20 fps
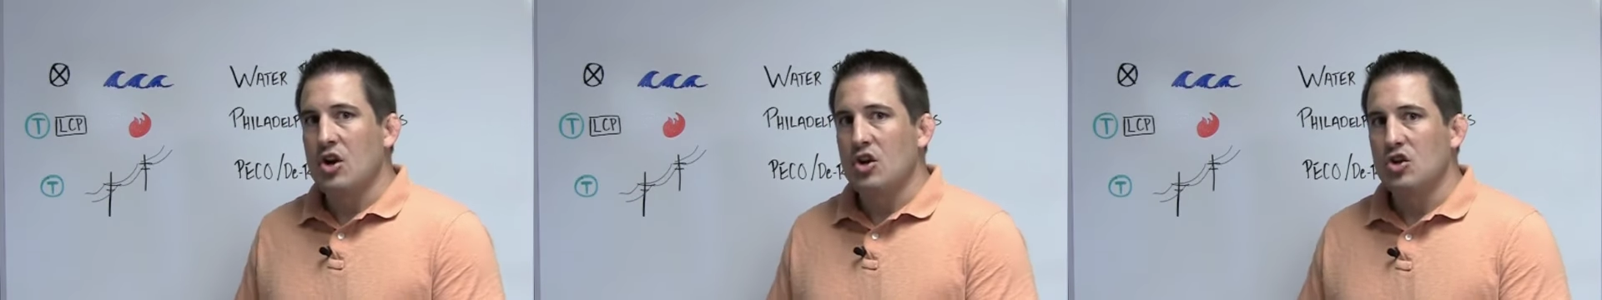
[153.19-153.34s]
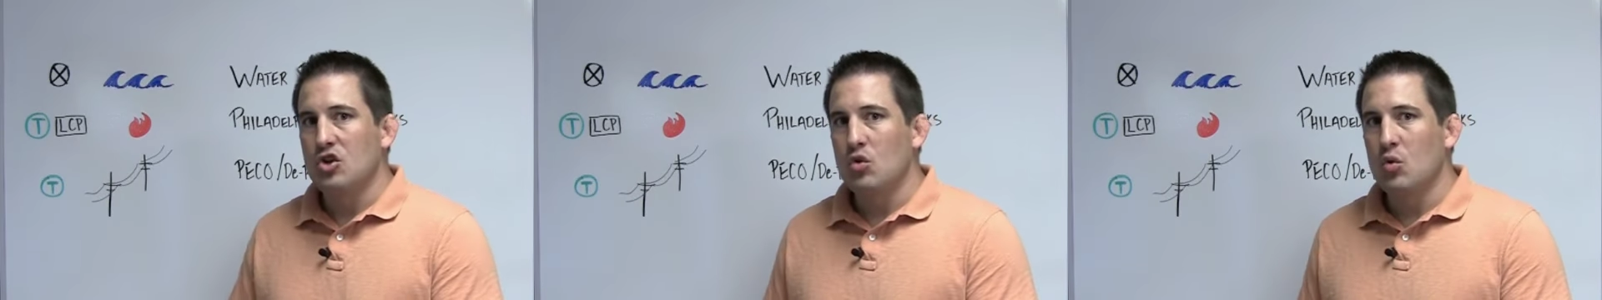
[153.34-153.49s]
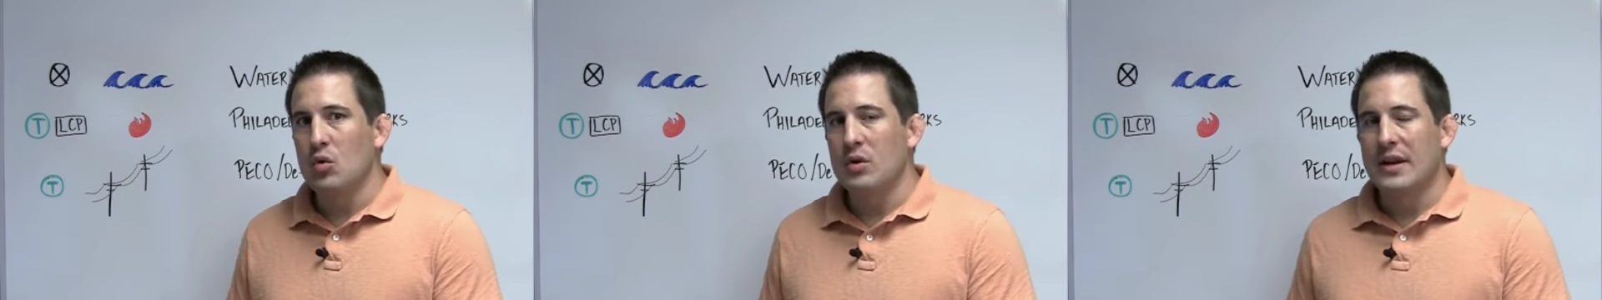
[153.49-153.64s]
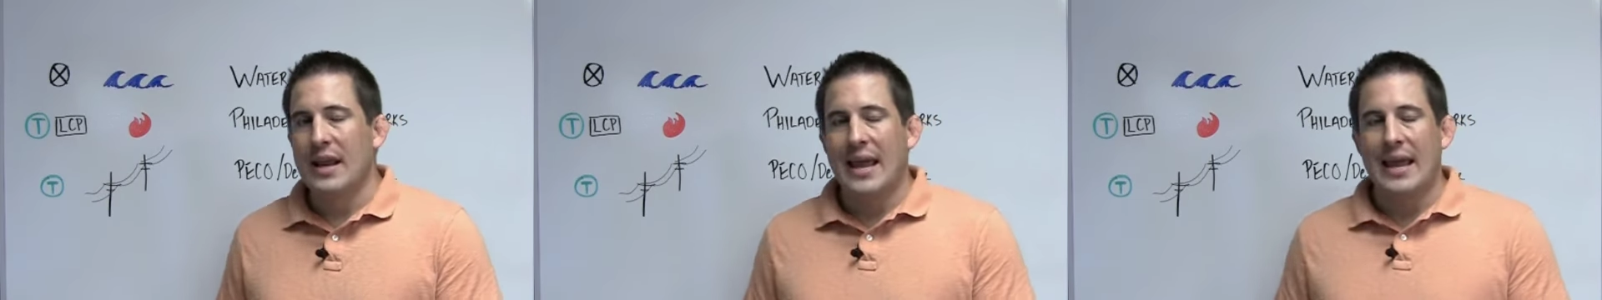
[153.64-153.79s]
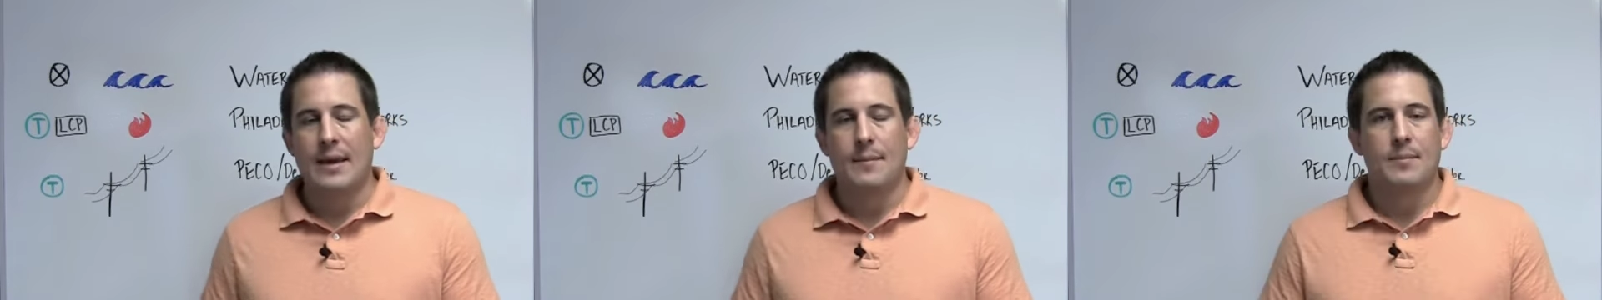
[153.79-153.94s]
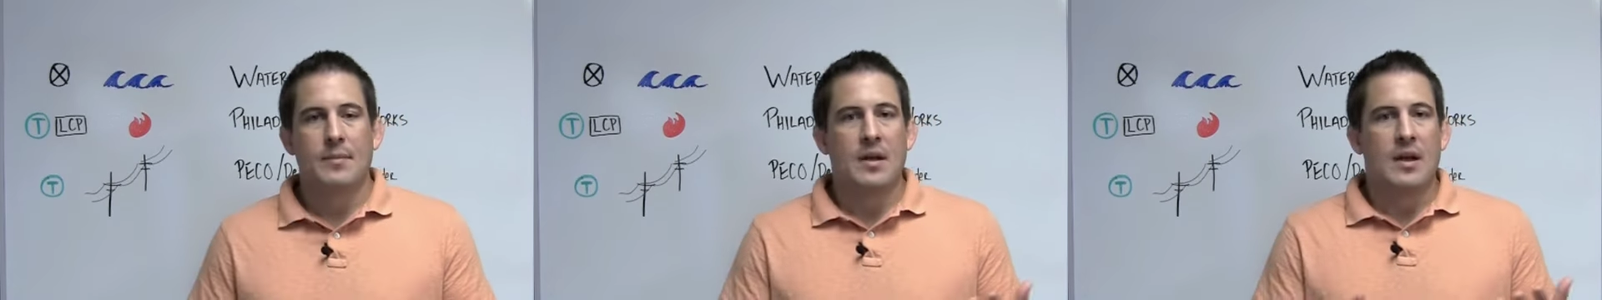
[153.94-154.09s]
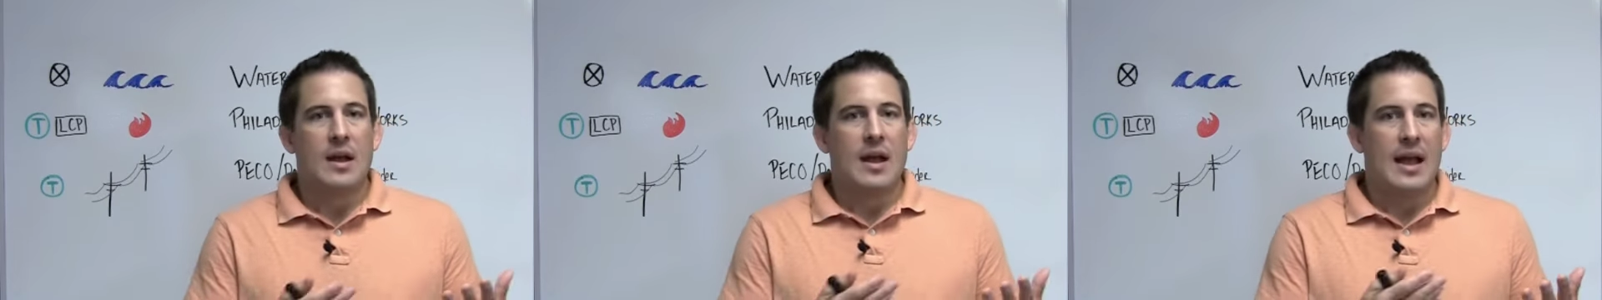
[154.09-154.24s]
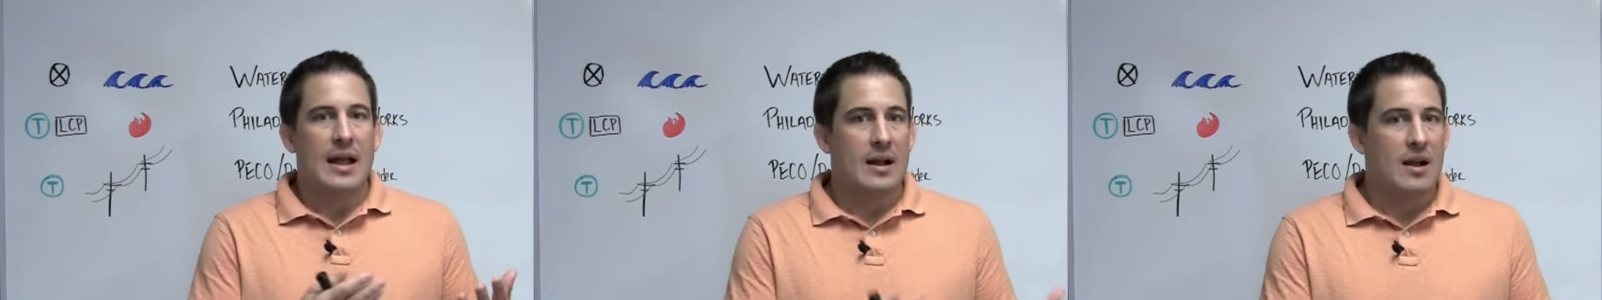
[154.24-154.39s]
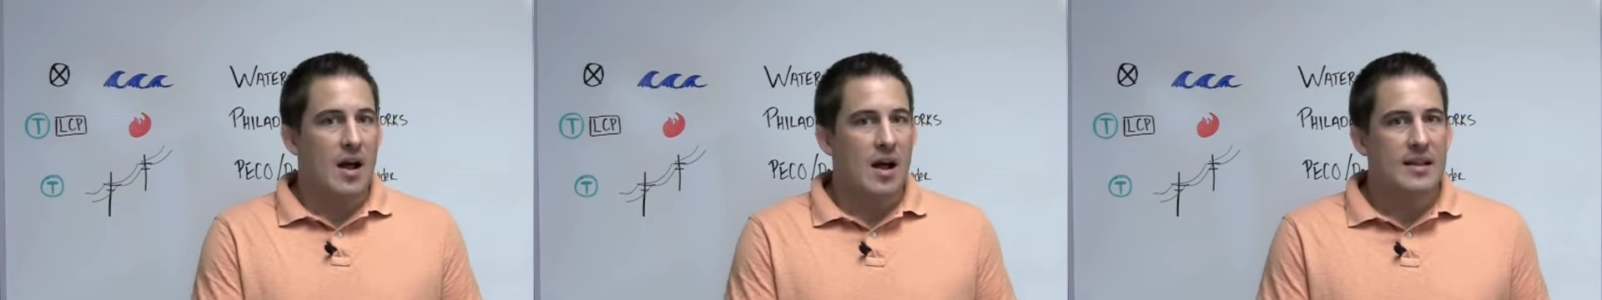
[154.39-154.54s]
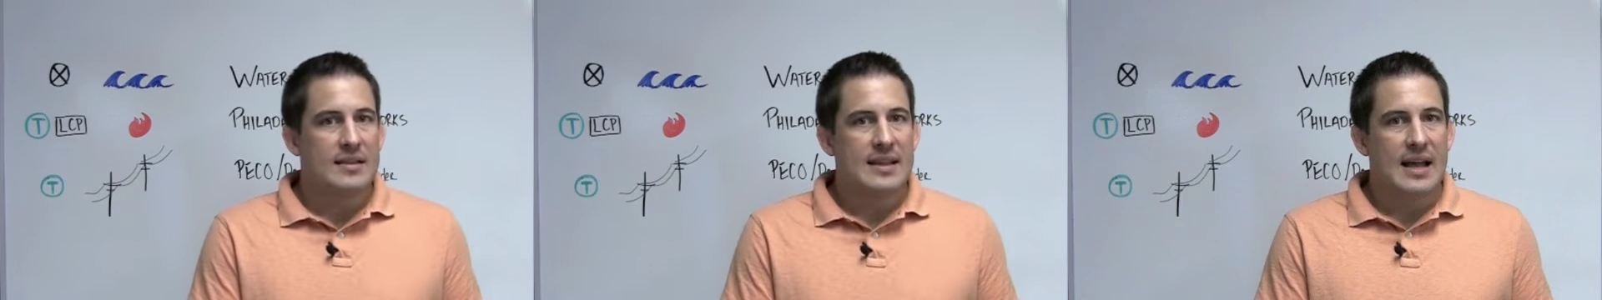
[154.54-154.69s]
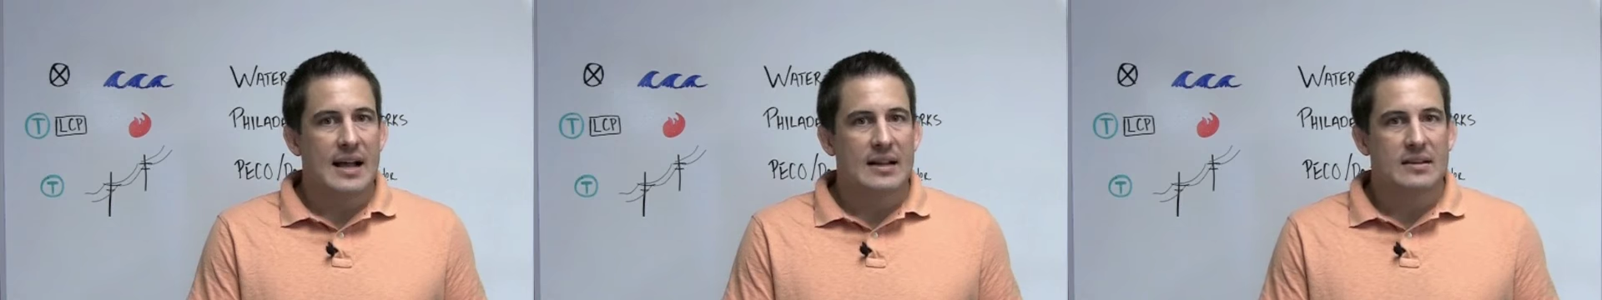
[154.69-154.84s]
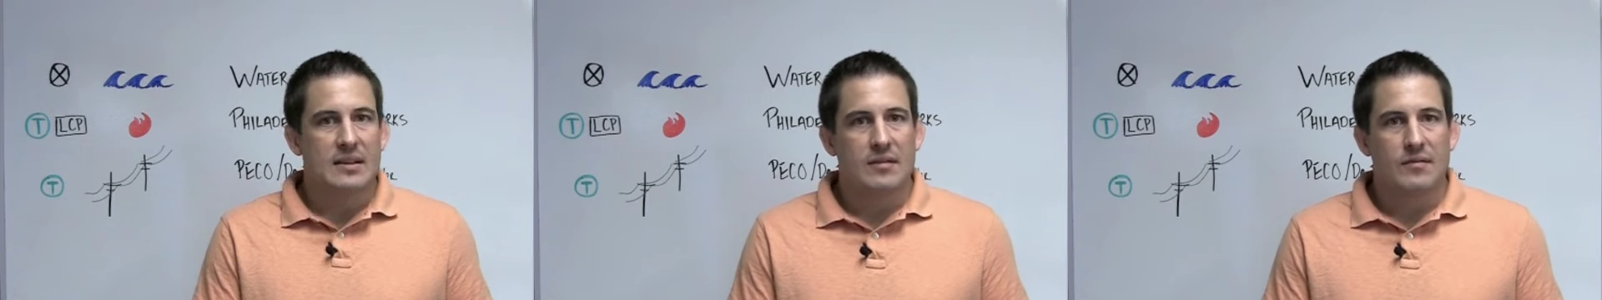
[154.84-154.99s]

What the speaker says: your name, and contact